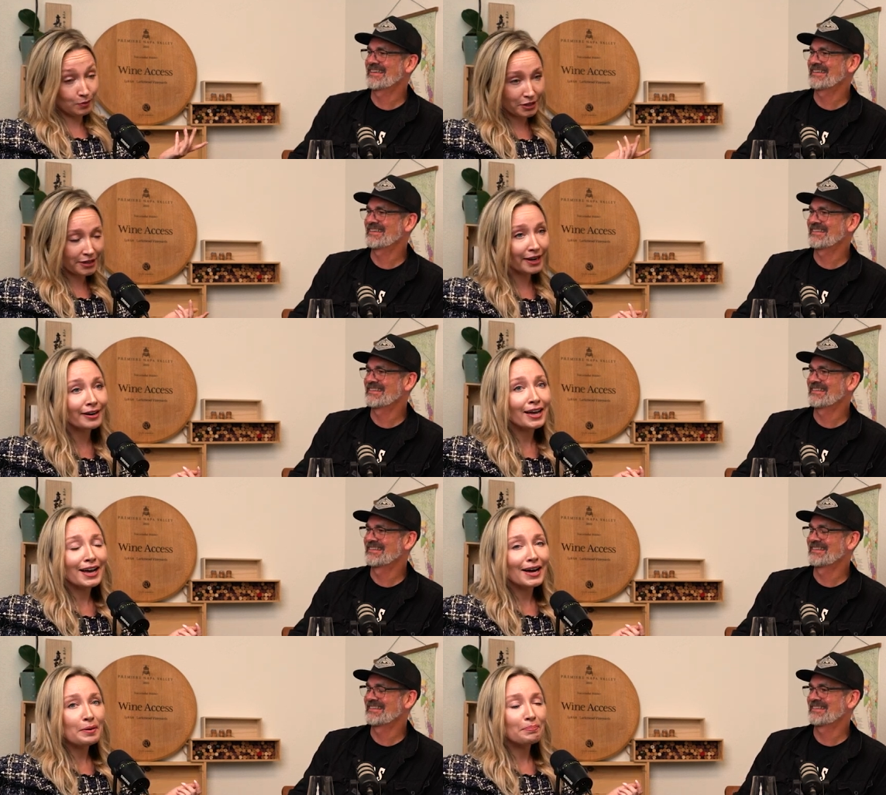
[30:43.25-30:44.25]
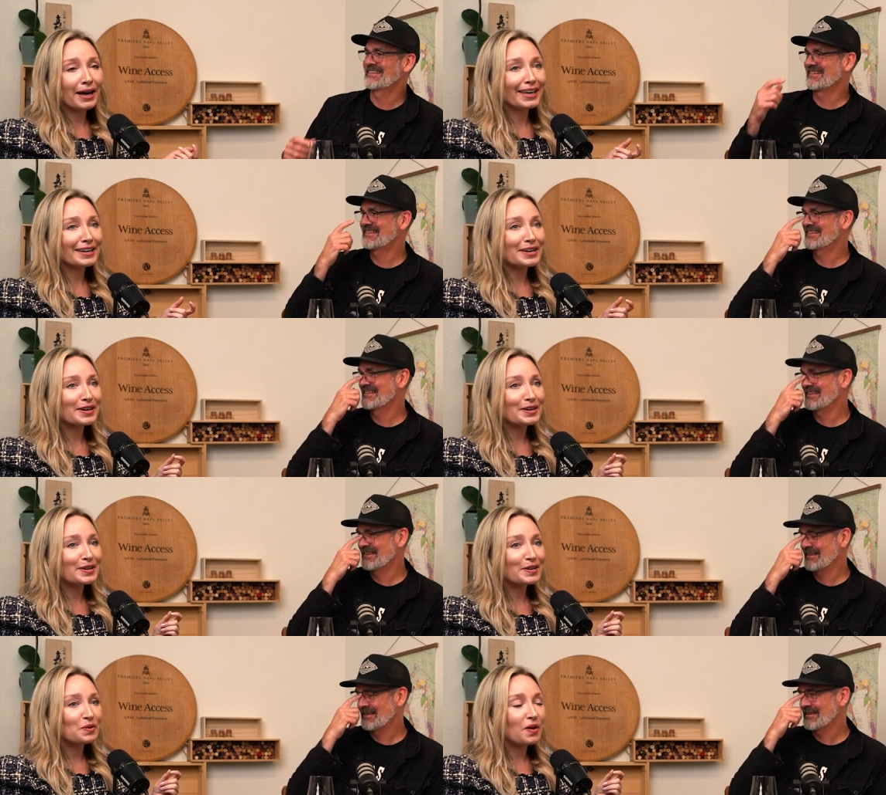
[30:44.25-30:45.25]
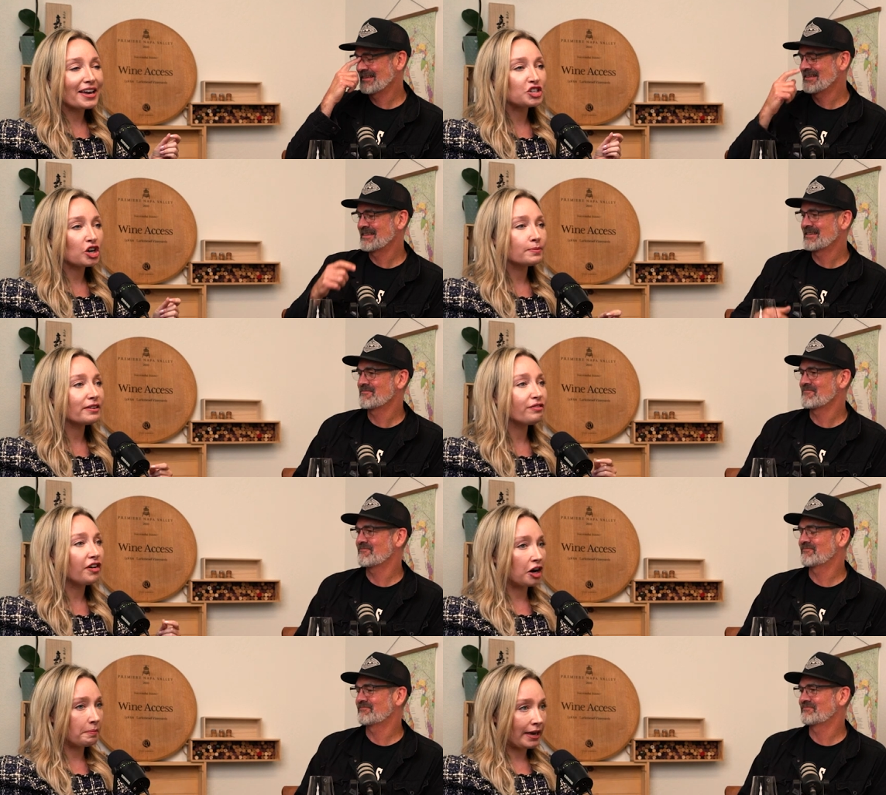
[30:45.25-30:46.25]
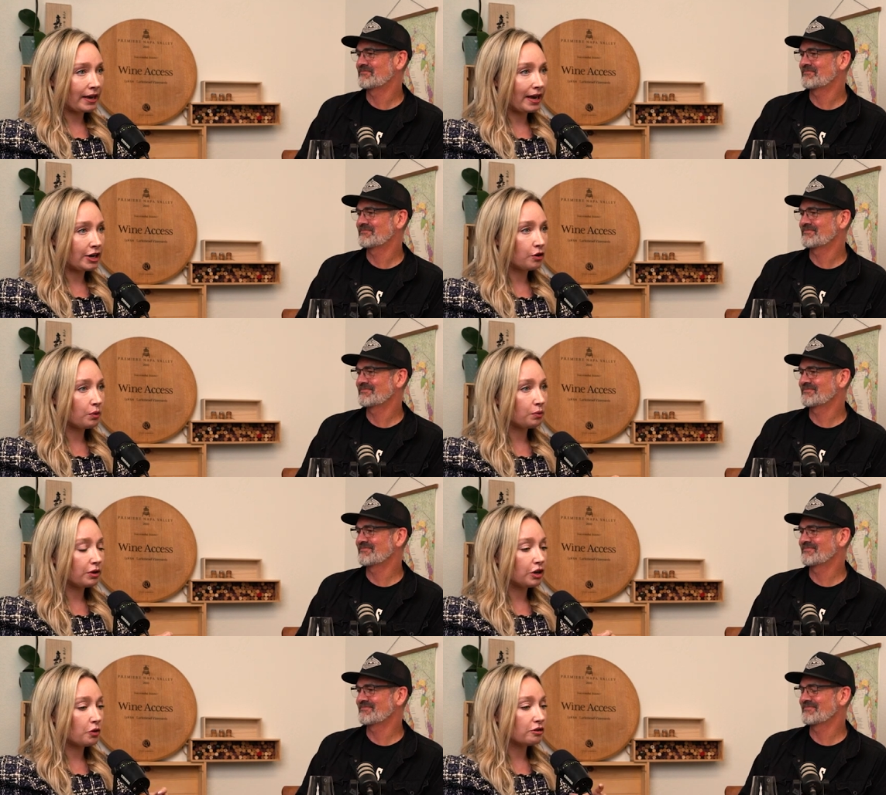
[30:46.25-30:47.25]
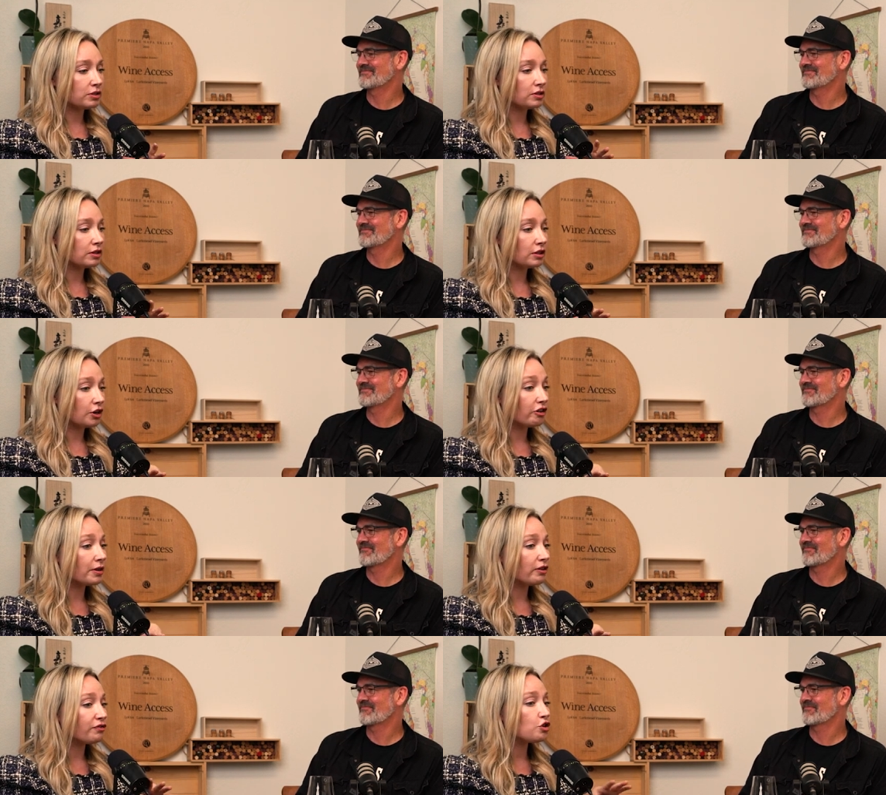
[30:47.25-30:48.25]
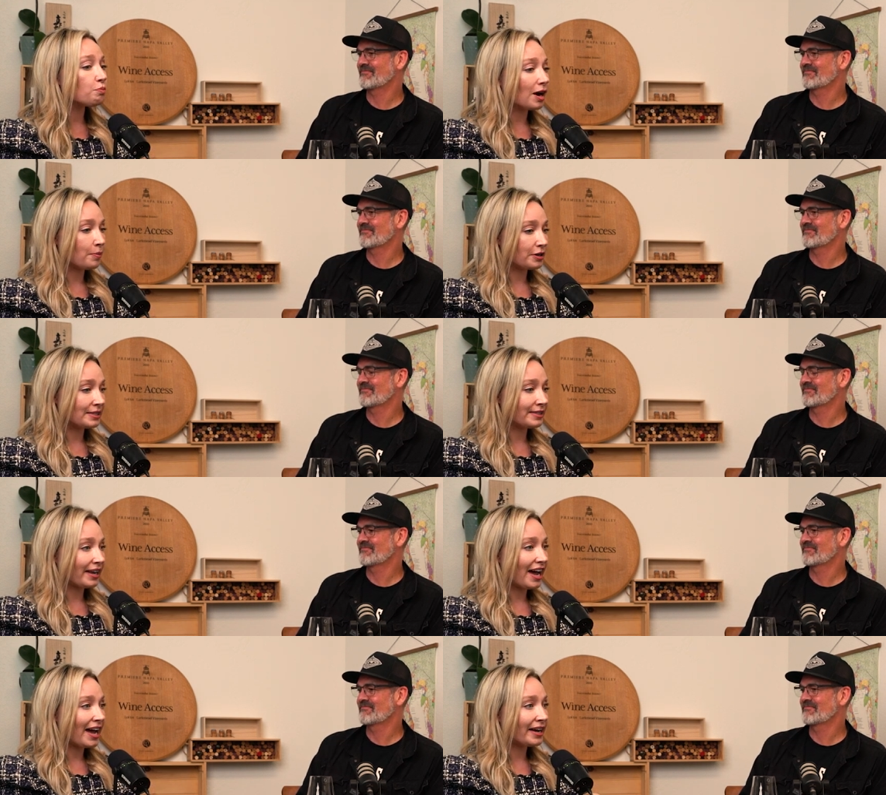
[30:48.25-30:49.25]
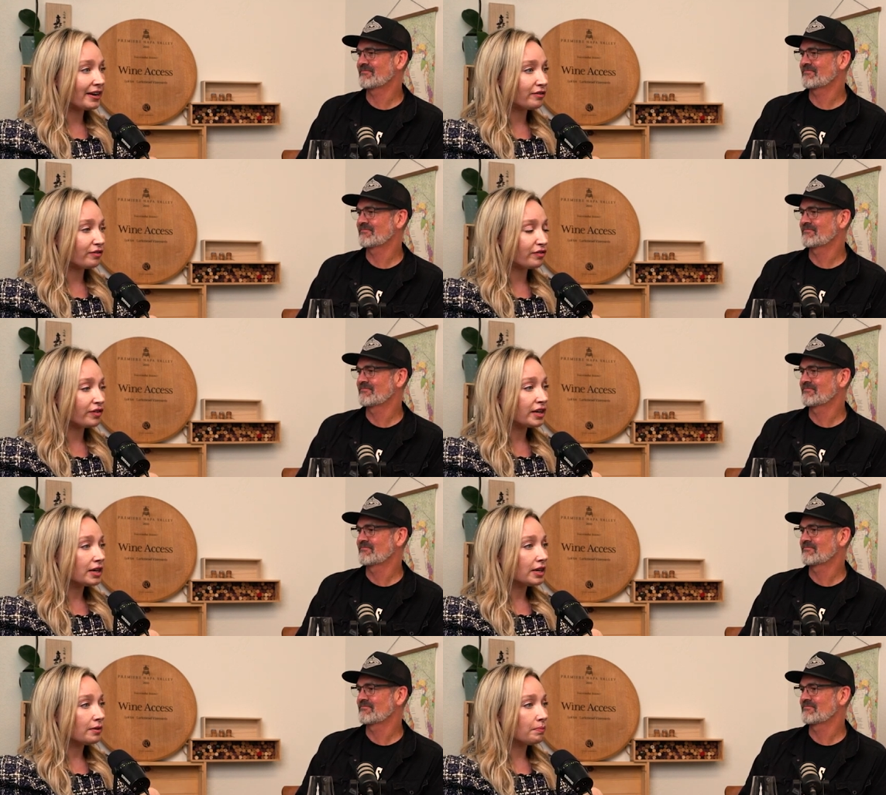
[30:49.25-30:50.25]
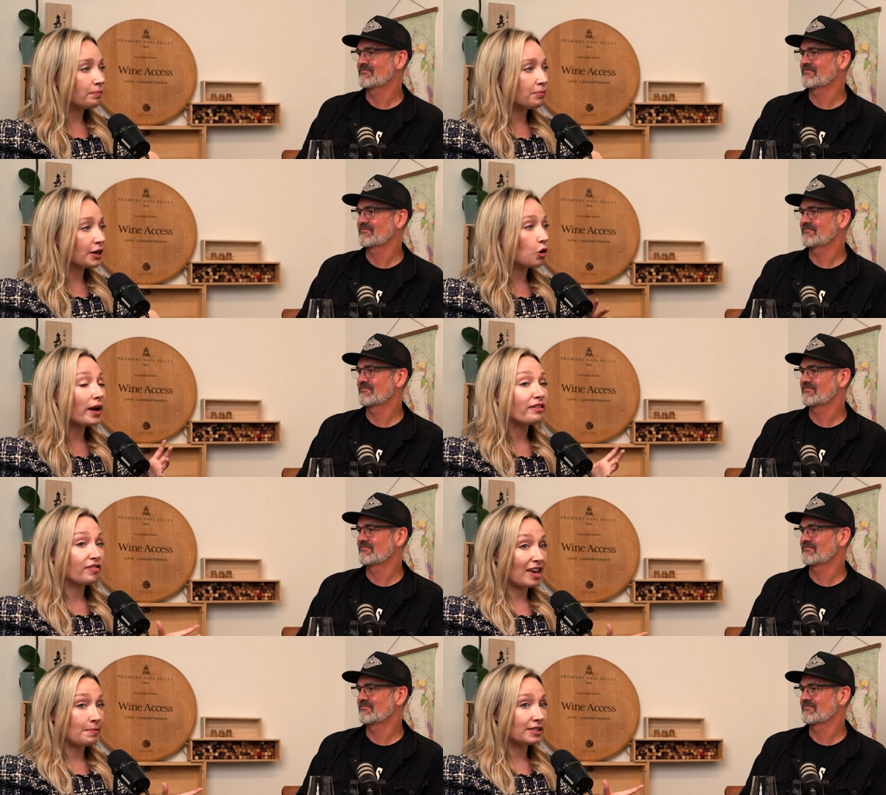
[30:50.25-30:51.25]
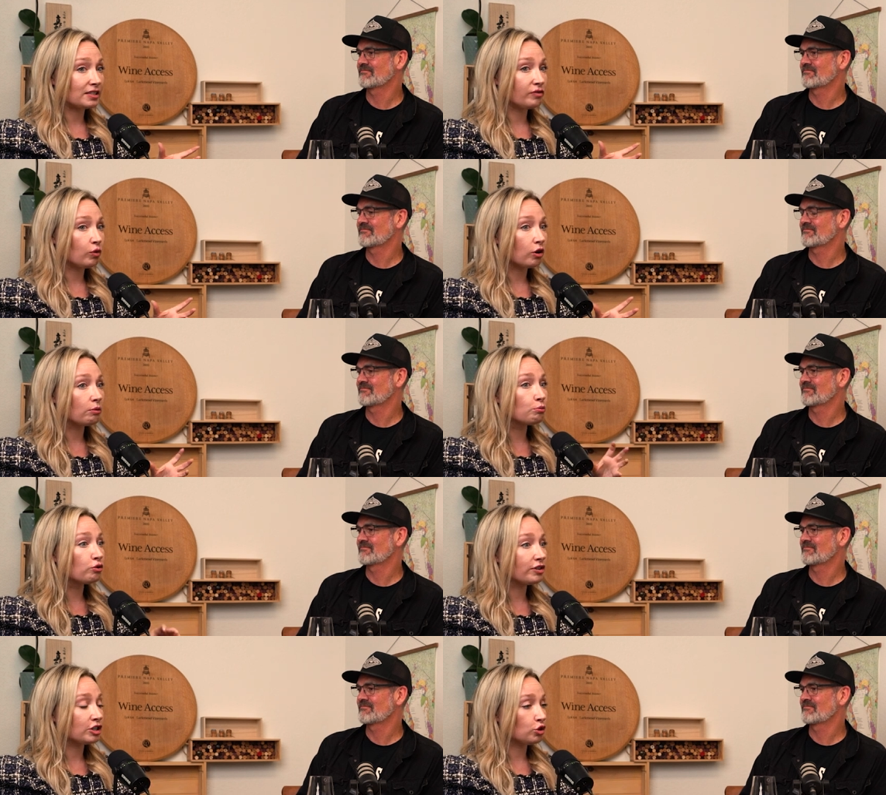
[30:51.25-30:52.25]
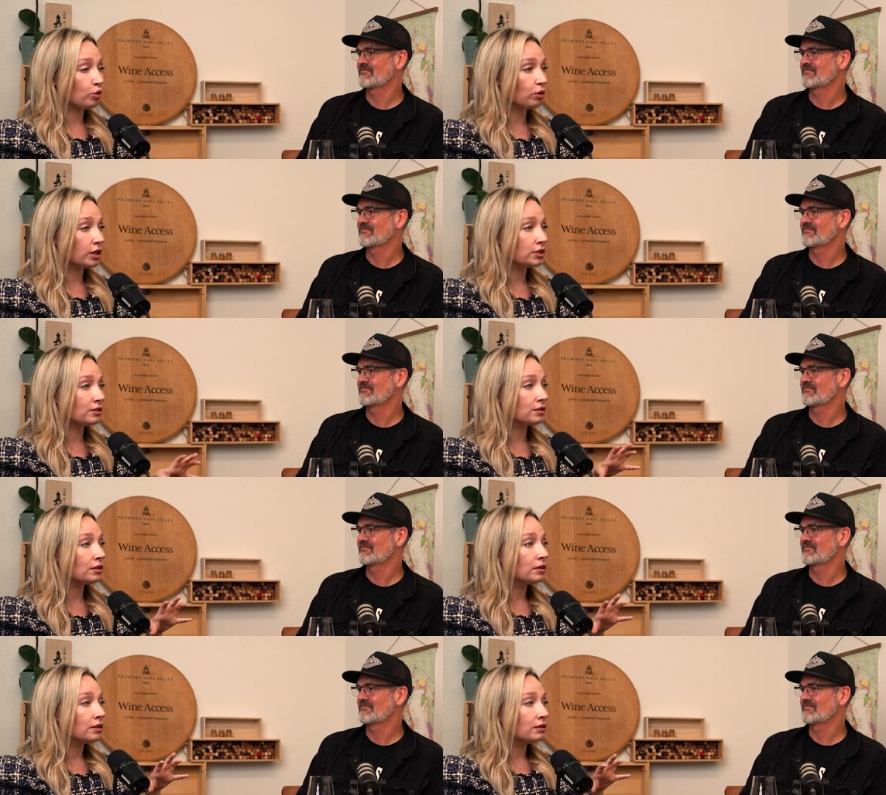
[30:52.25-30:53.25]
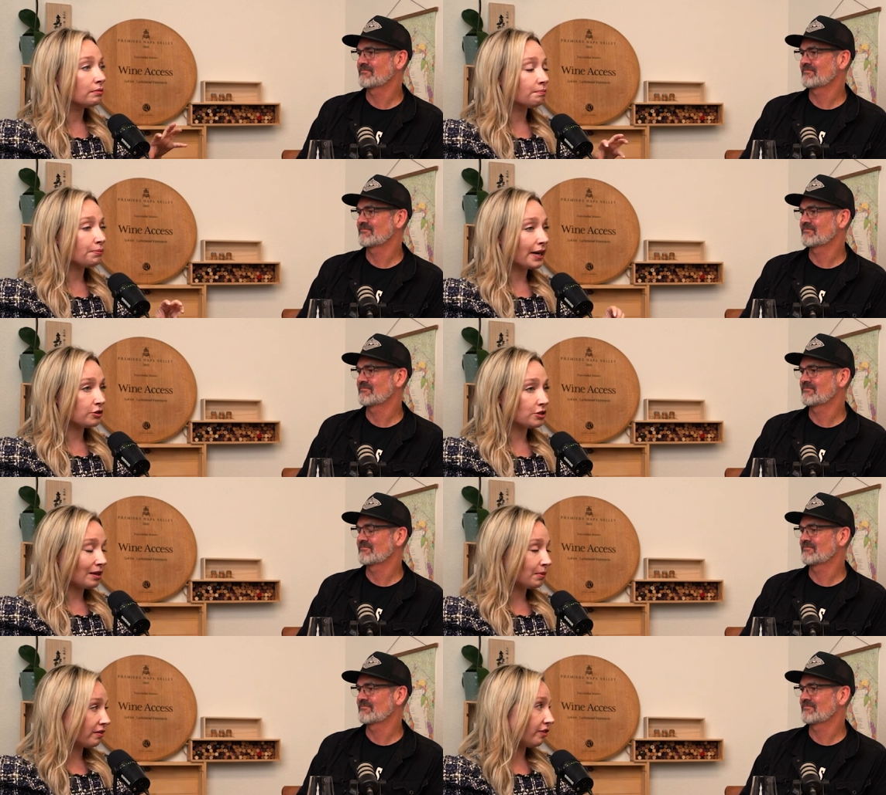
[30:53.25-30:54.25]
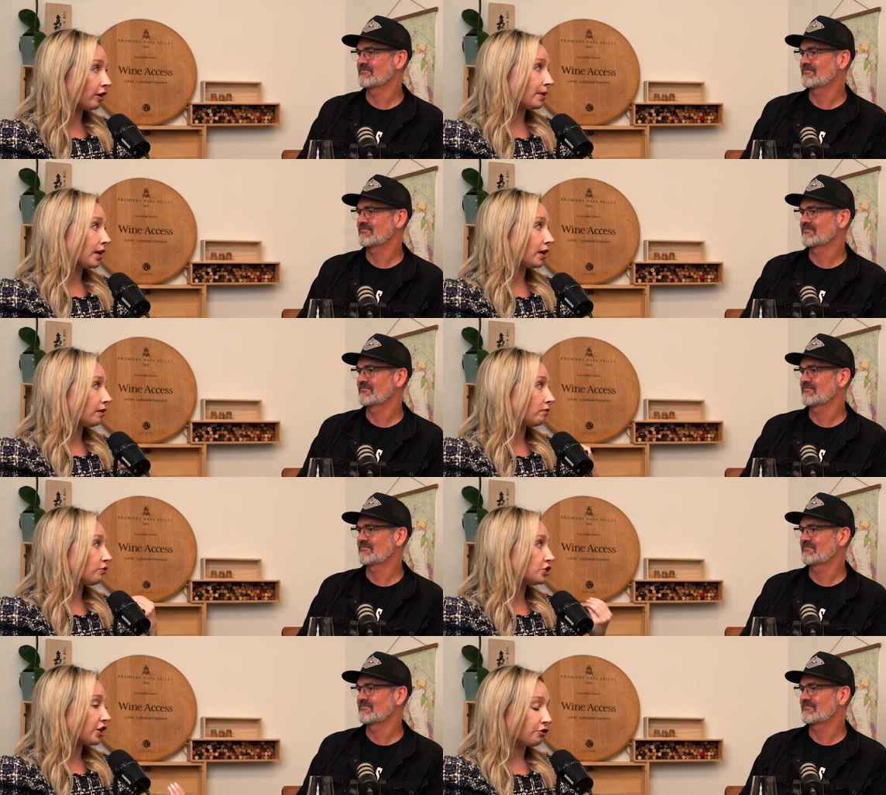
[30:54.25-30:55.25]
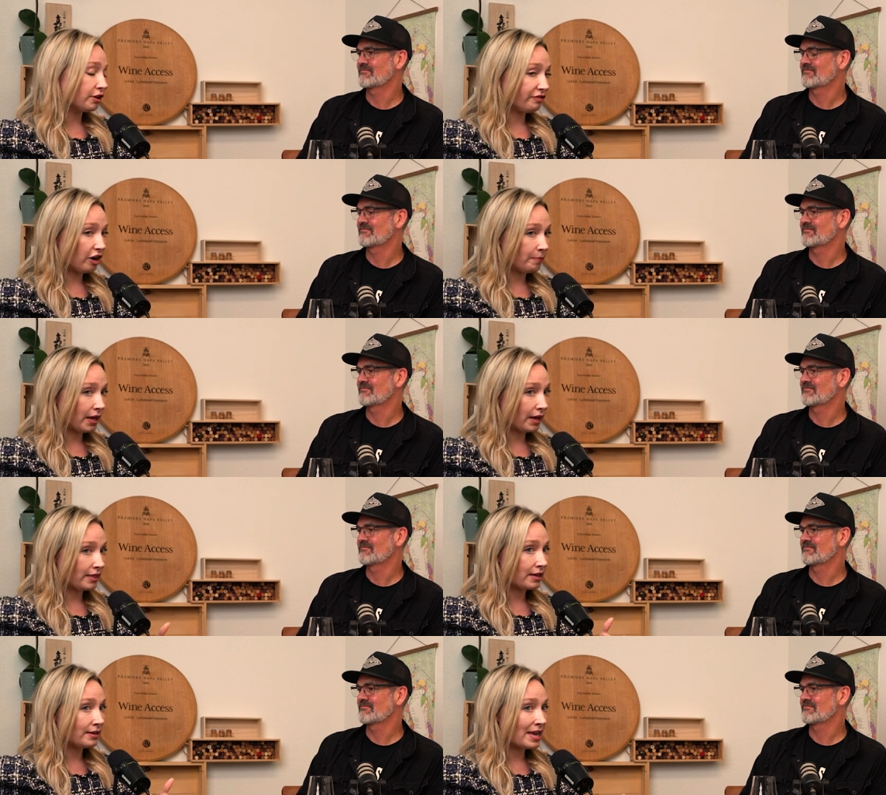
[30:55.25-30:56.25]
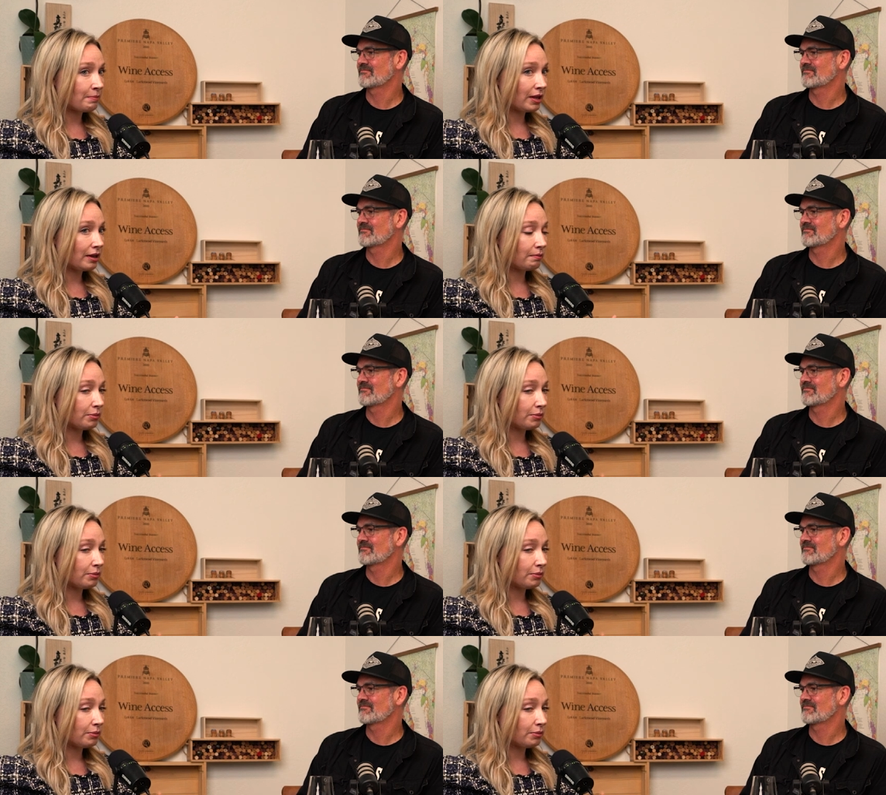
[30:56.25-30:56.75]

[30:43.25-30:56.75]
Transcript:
Speaker 1: Well done. But in terms of farming, I know, you know, there have been a few properties that have been quite famous for moving towards biodynamic farming, regenerative farming. I think namely